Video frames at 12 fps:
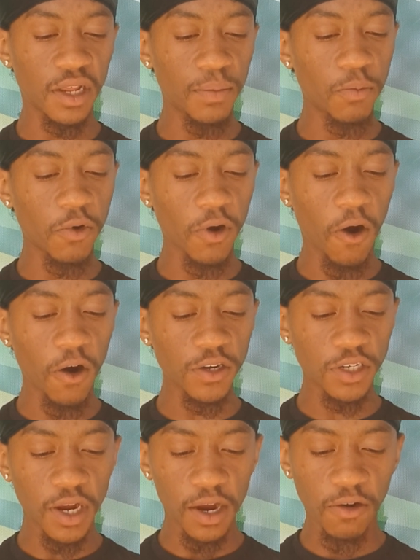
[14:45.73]
and more heart
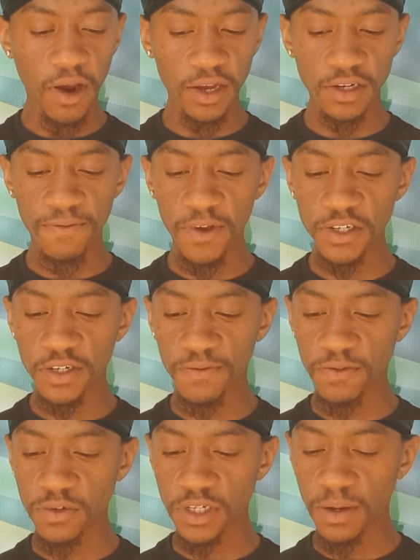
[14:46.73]
chakra activation
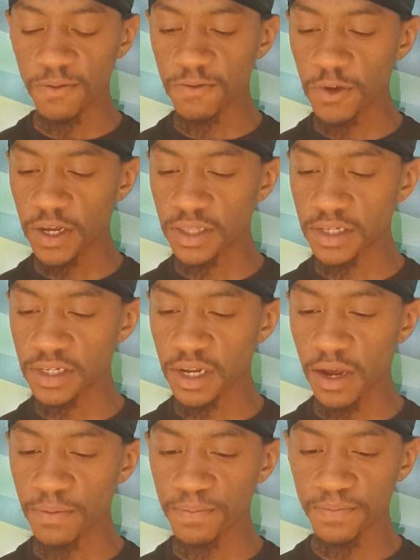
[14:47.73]
for some of you at this
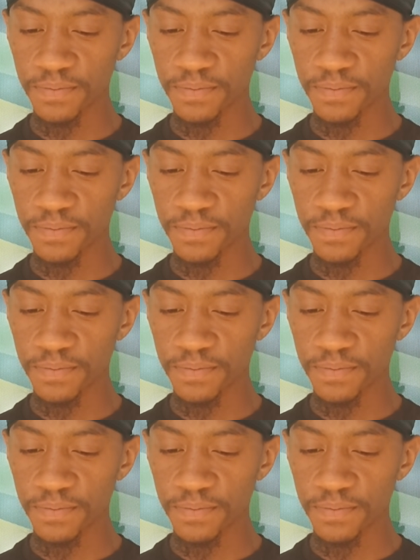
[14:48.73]
time.